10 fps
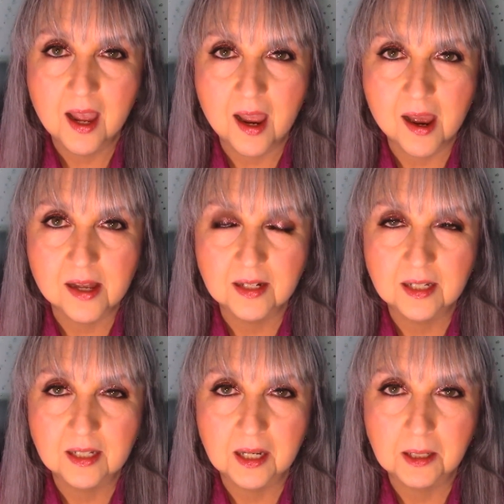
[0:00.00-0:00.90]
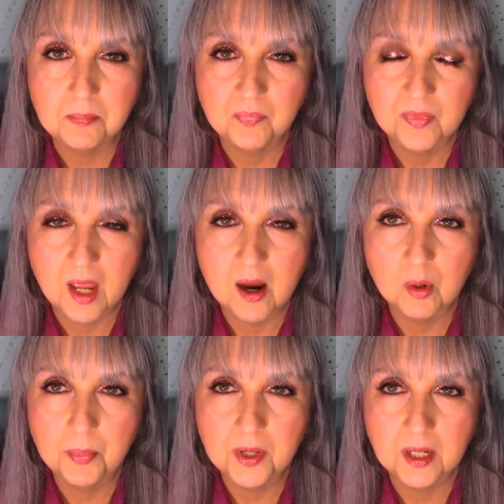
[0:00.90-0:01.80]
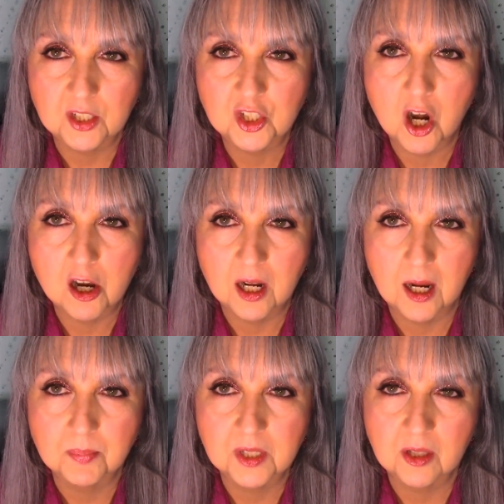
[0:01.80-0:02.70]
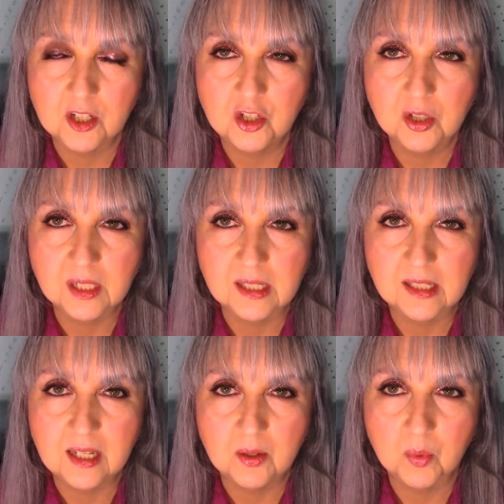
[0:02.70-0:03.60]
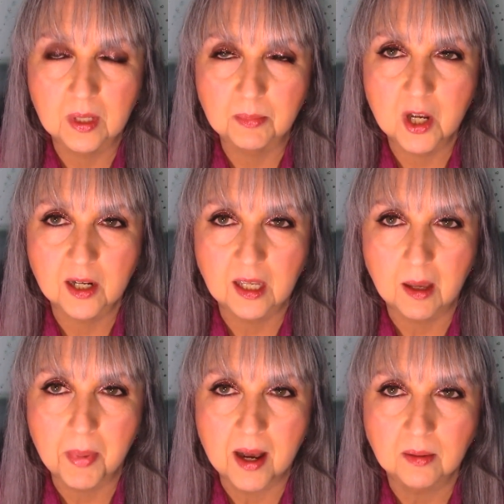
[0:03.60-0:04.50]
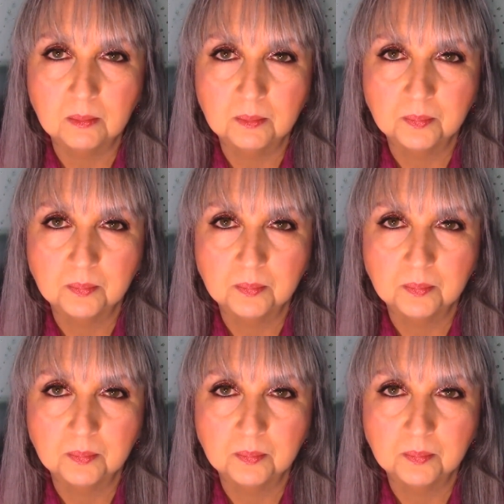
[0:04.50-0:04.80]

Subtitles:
And I will put a chart up so that you can see what I'm talking about.